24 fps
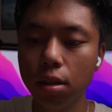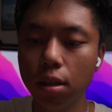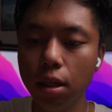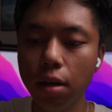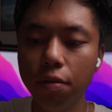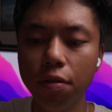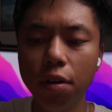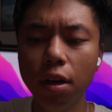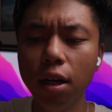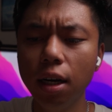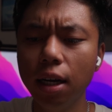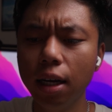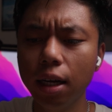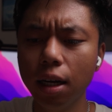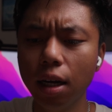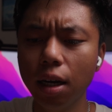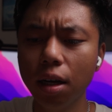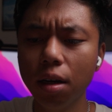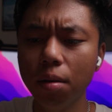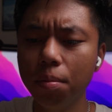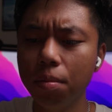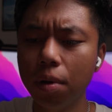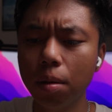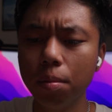If not, I
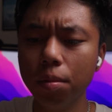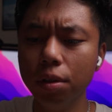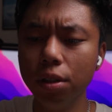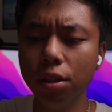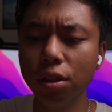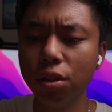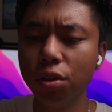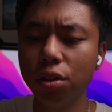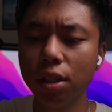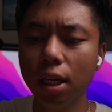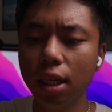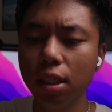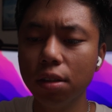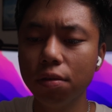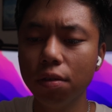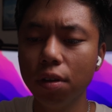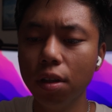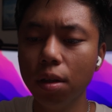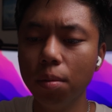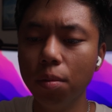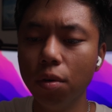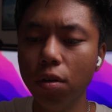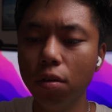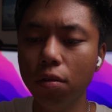could probably just transfer
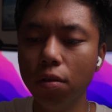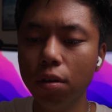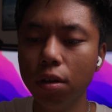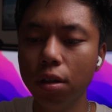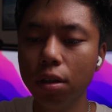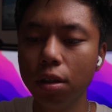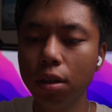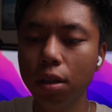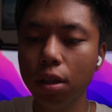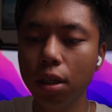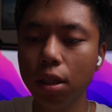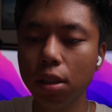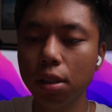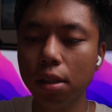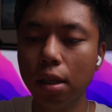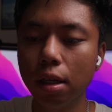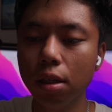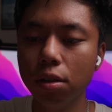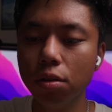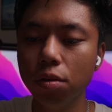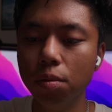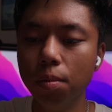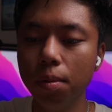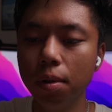them over. It's
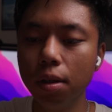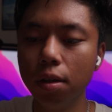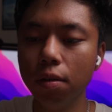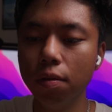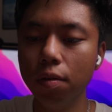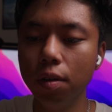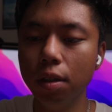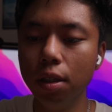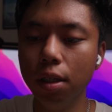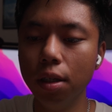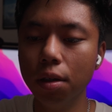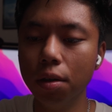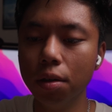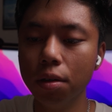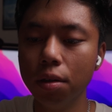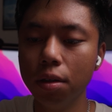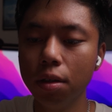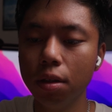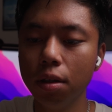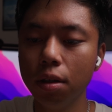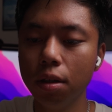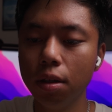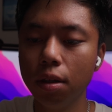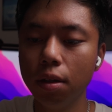not too big of a deal
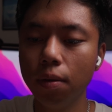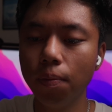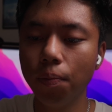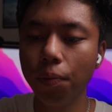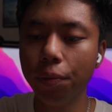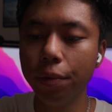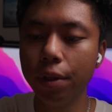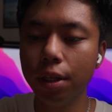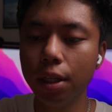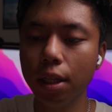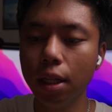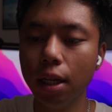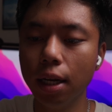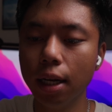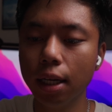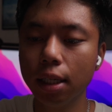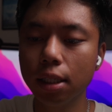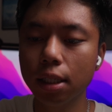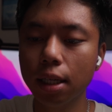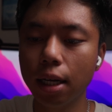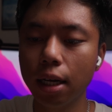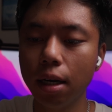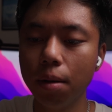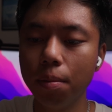into the
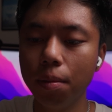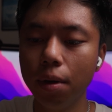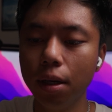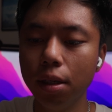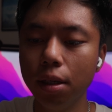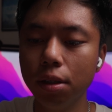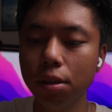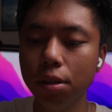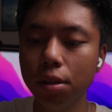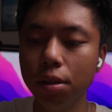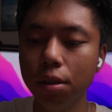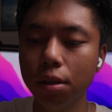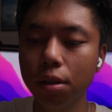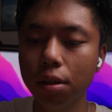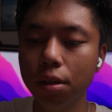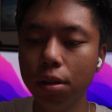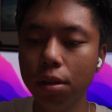next atomizer.